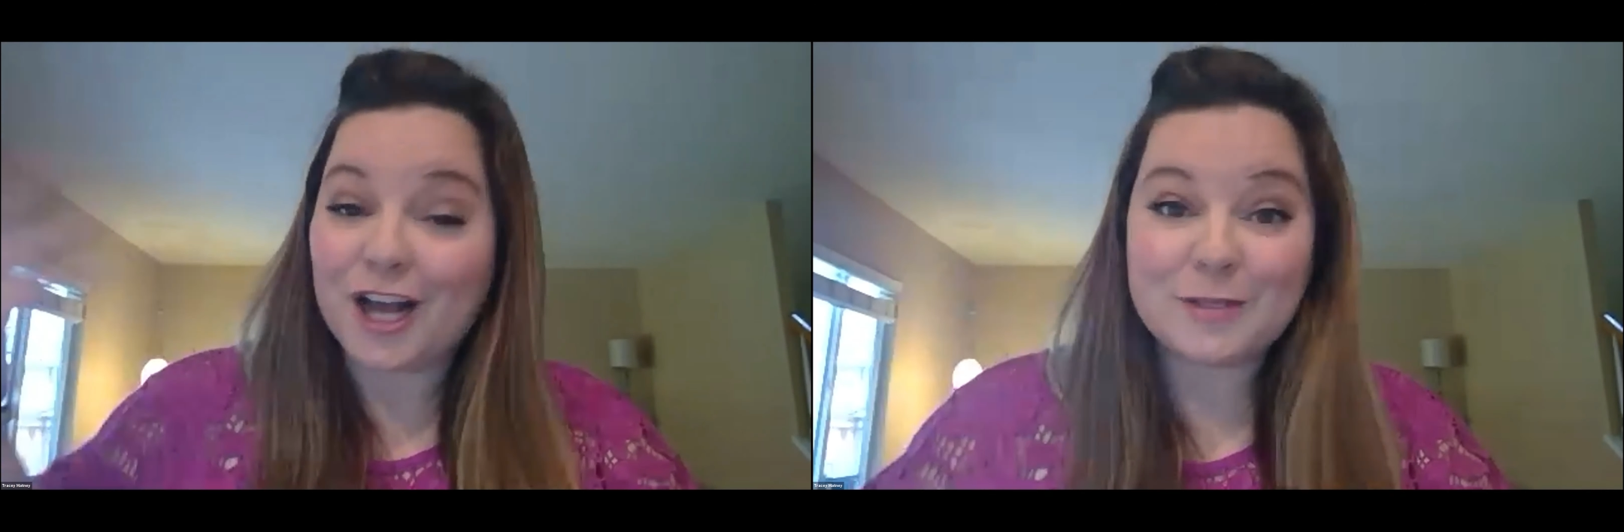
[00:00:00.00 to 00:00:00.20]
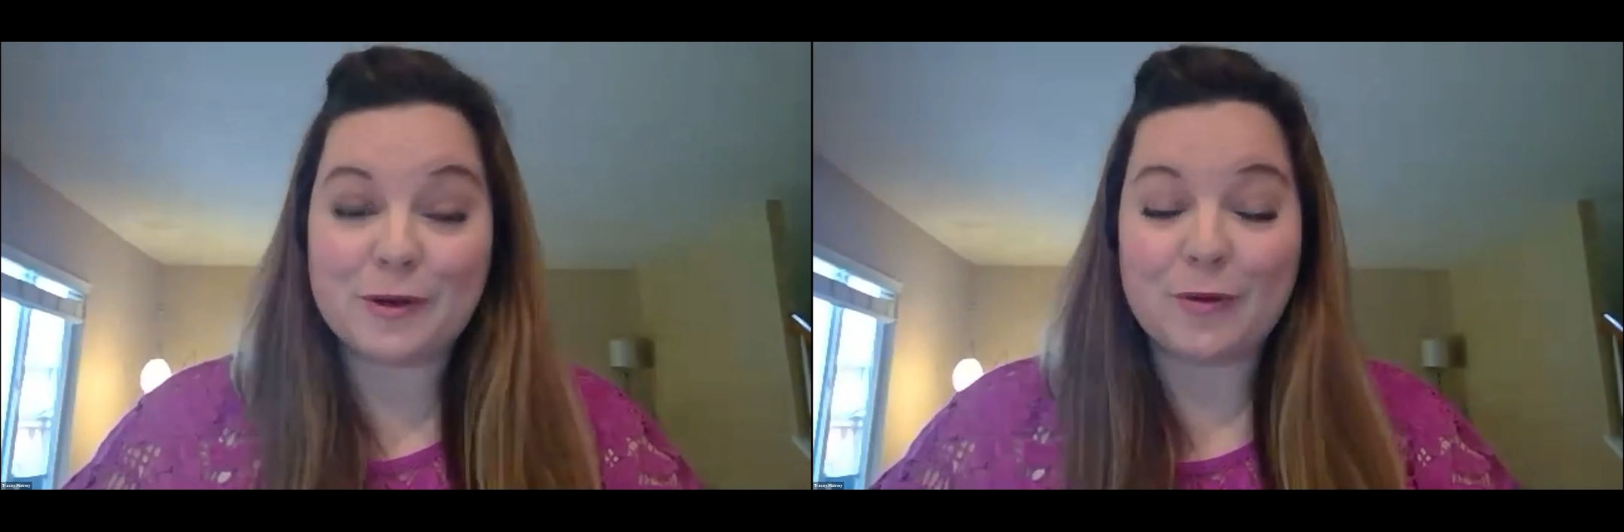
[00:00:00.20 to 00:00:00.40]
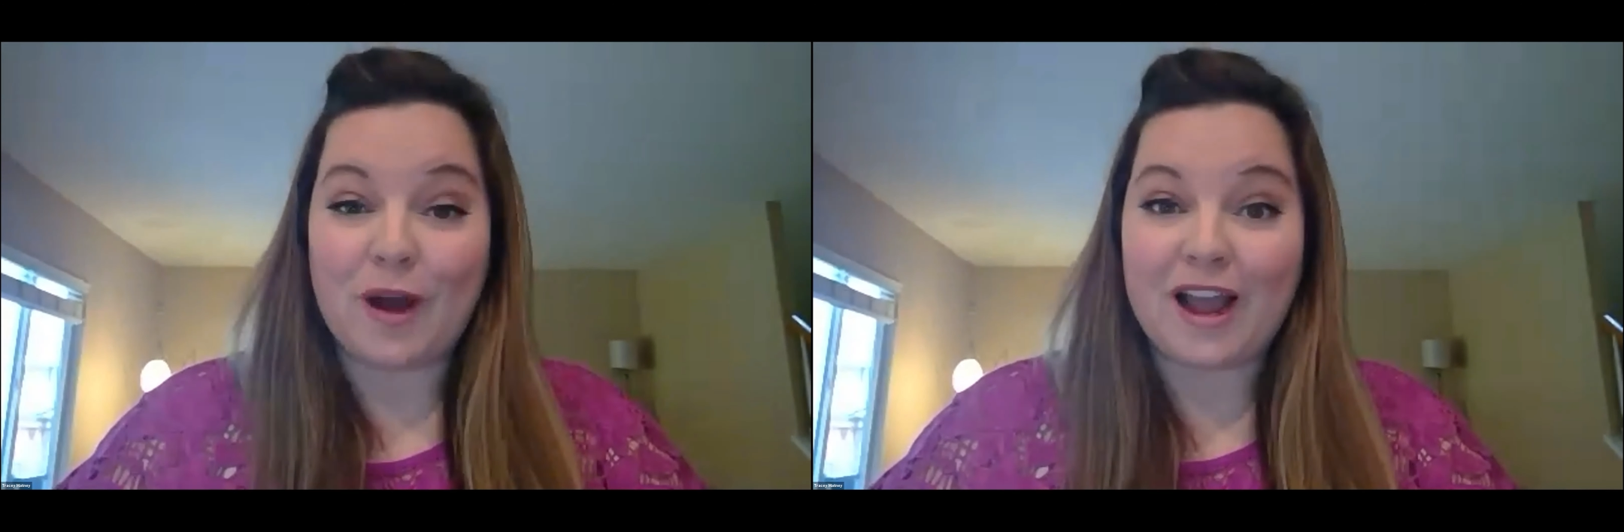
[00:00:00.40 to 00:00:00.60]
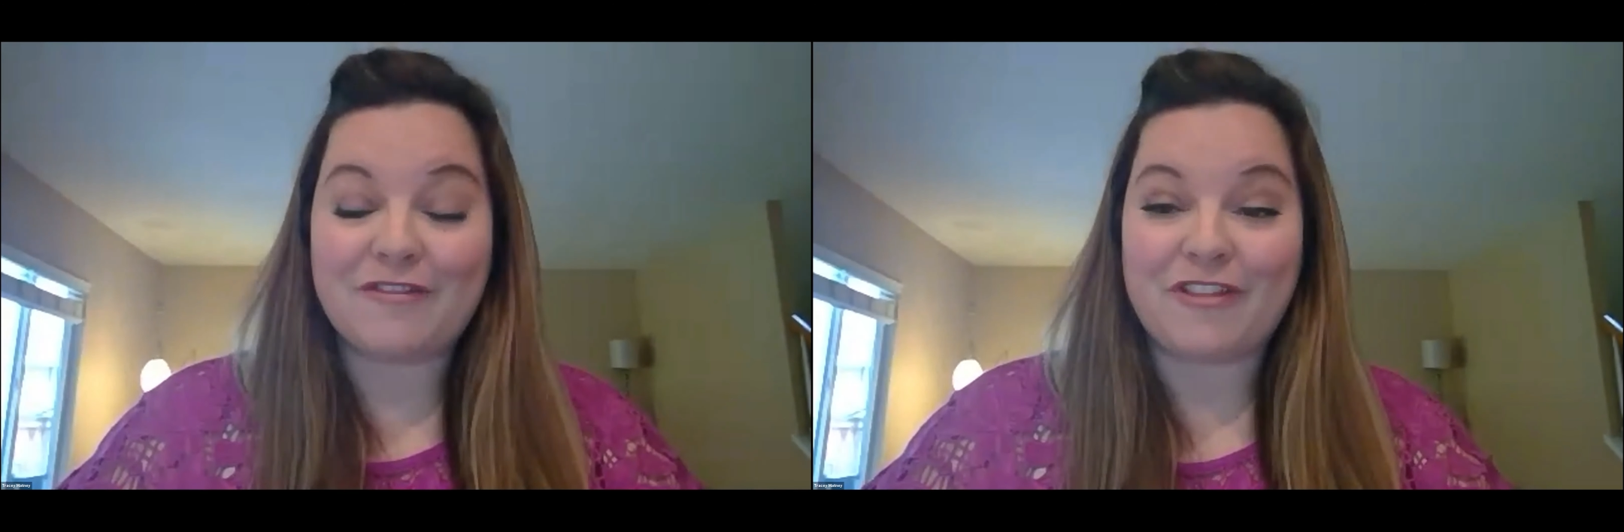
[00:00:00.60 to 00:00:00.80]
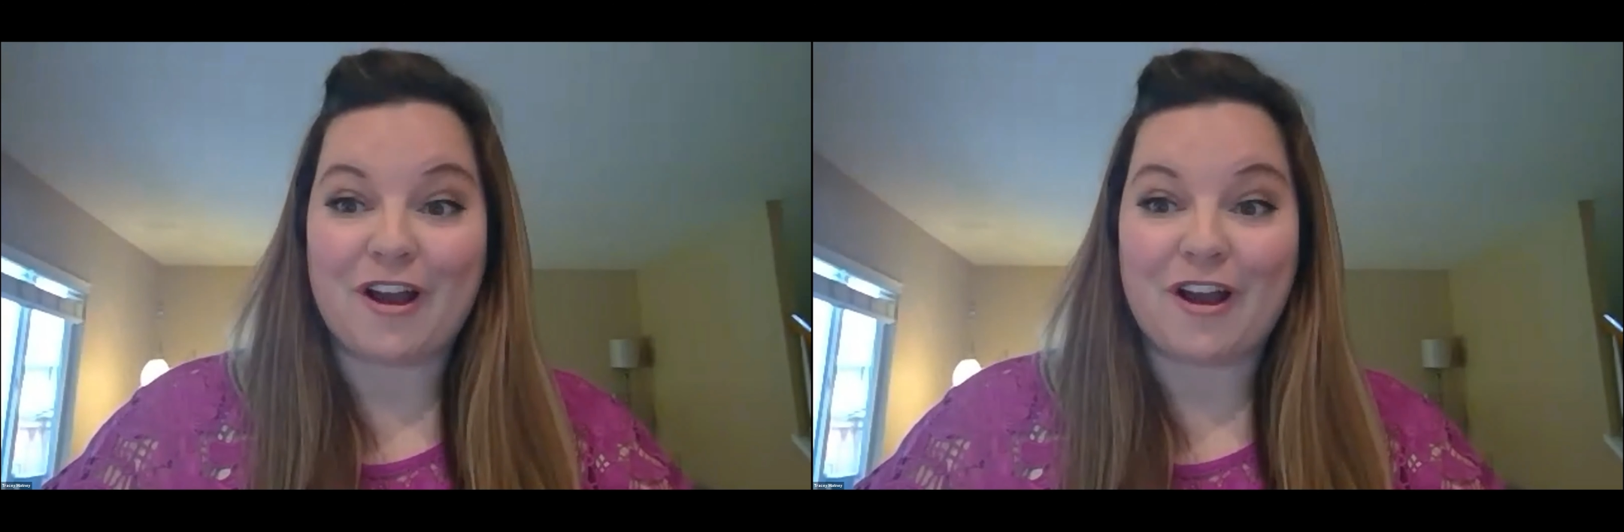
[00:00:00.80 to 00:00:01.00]
husband and
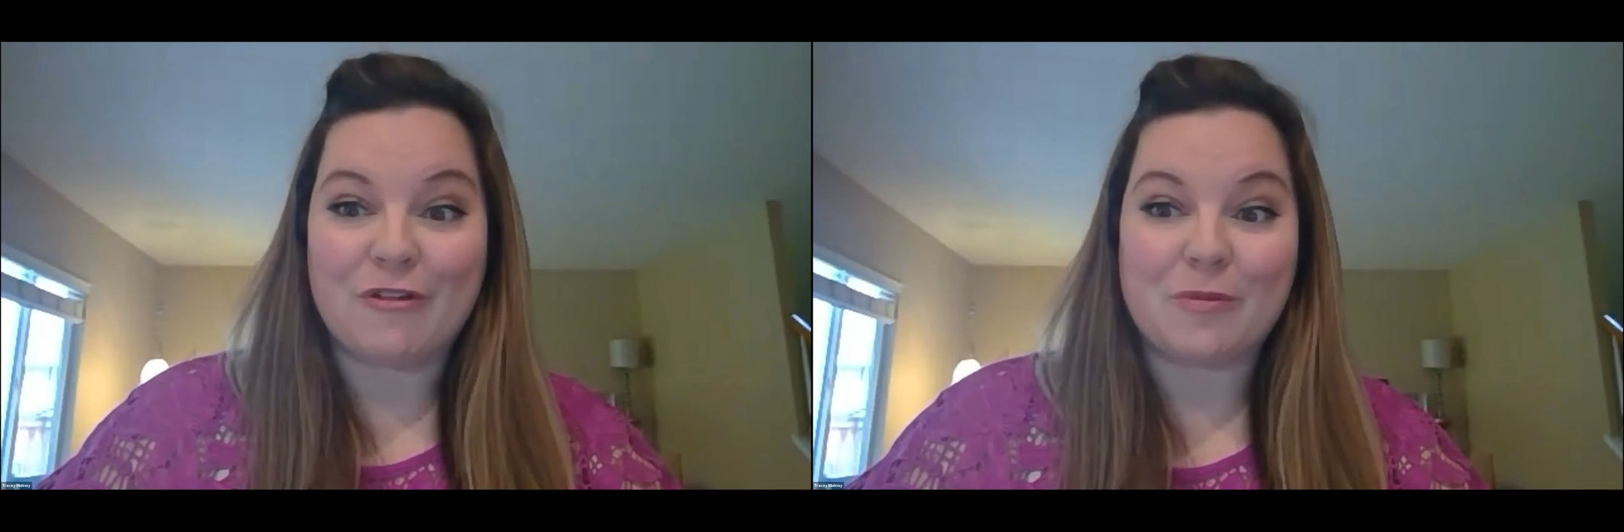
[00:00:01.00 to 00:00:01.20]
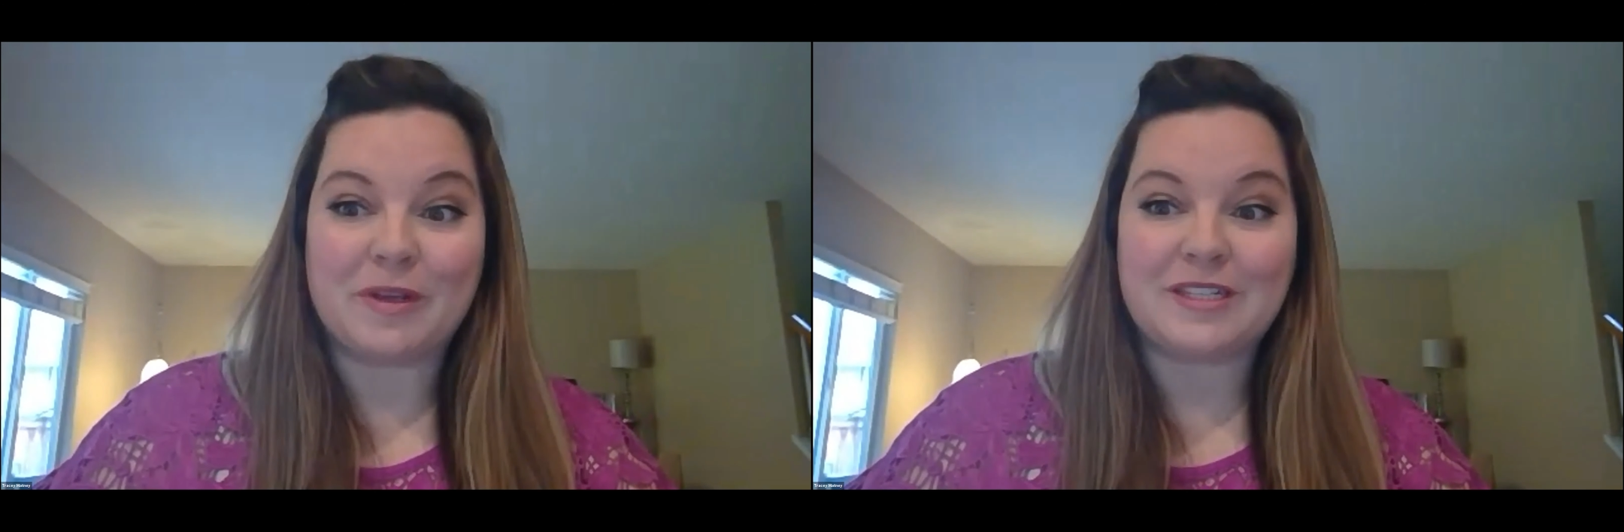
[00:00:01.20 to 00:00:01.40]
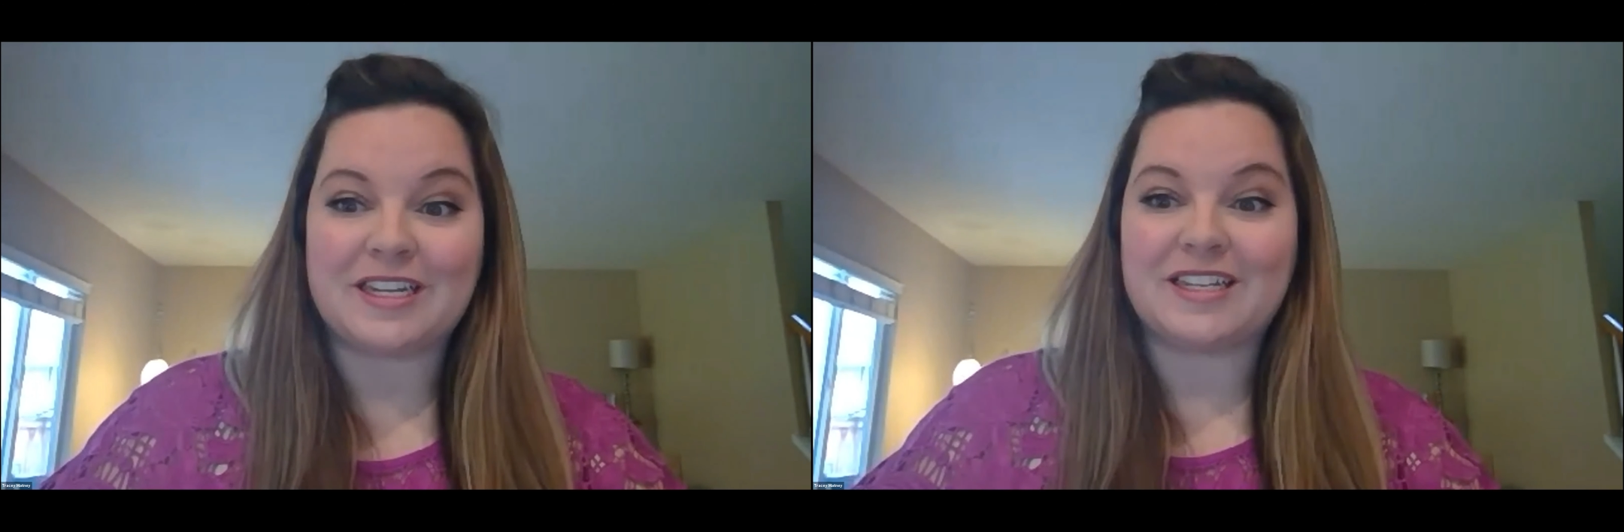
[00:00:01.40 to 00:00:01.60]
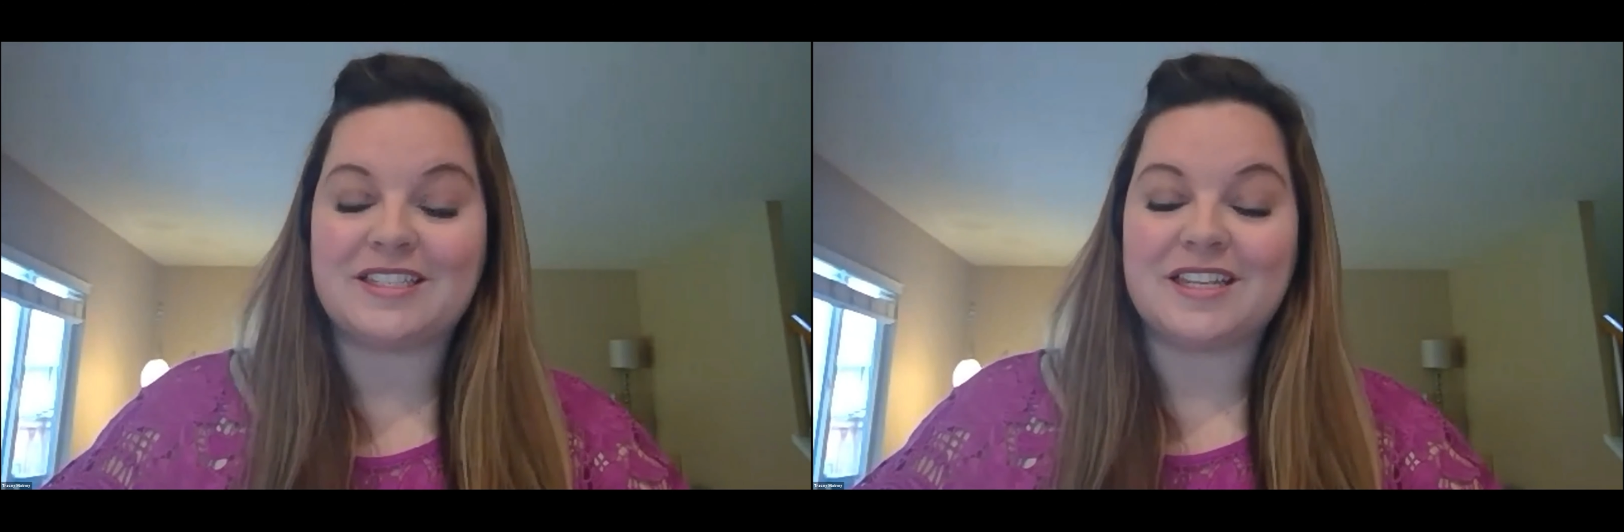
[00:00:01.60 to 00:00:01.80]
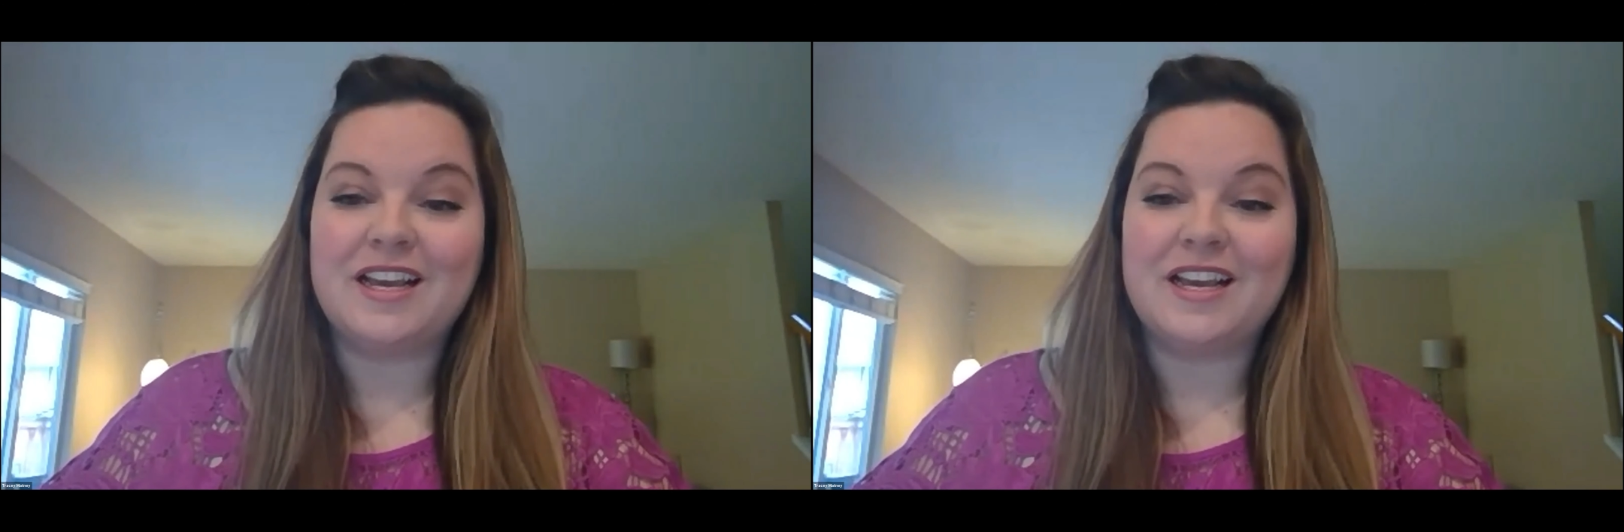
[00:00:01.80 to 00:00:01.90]
wife they own a business